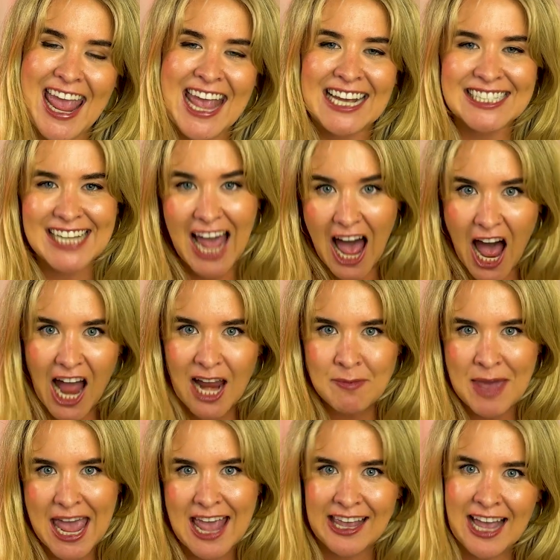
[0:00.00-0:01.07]
and I'm
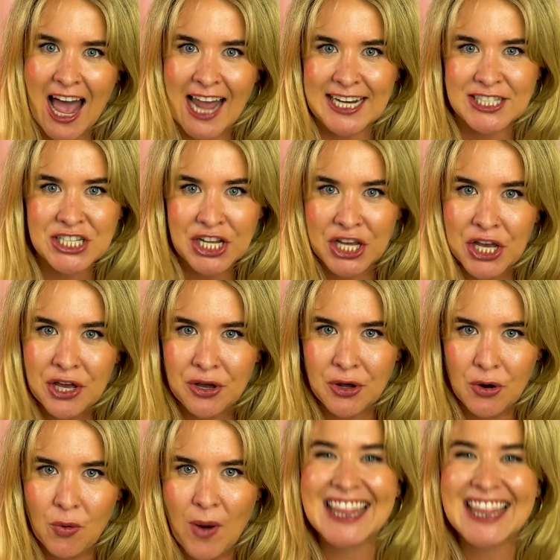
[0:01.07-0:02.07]
AI too.